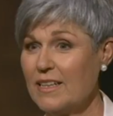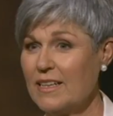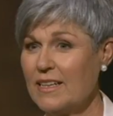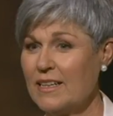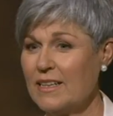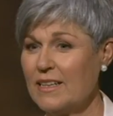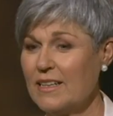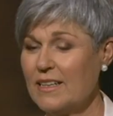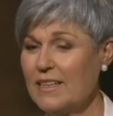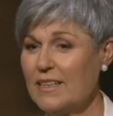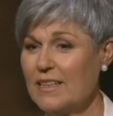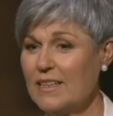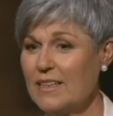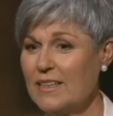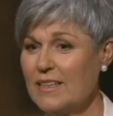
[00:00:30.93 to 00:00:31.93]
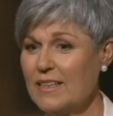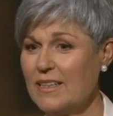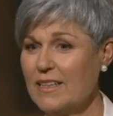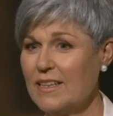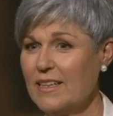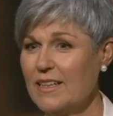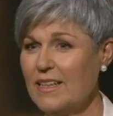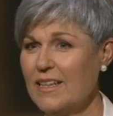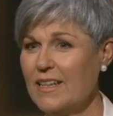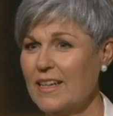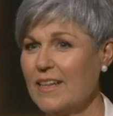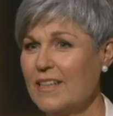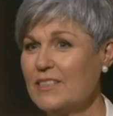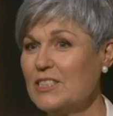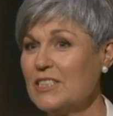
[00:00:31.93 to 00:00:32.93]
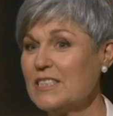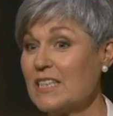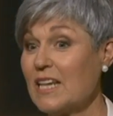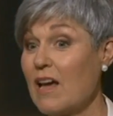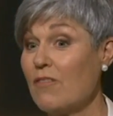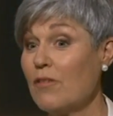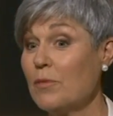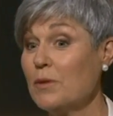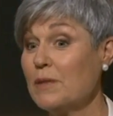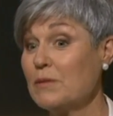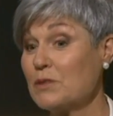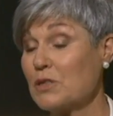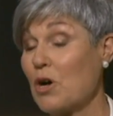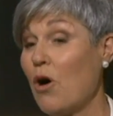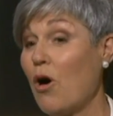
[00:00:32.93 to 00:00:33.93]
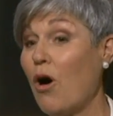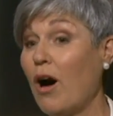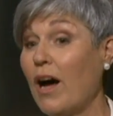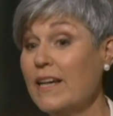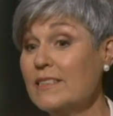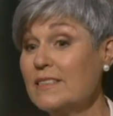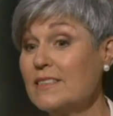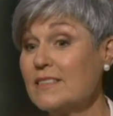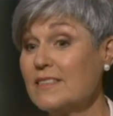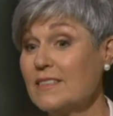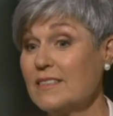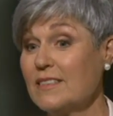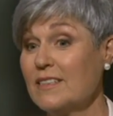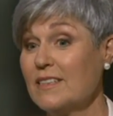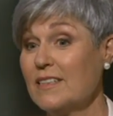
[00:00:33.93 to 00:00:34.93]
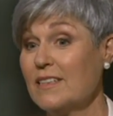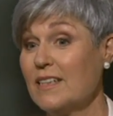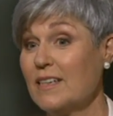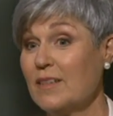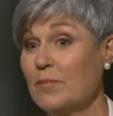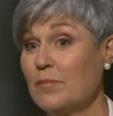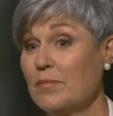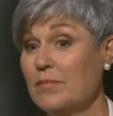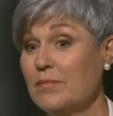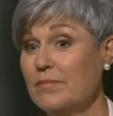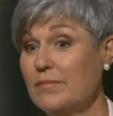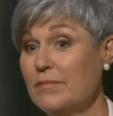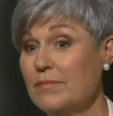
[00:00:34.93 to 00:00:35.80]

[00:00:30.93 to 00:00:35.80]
And yeah, he's just lovable. He was kind, um,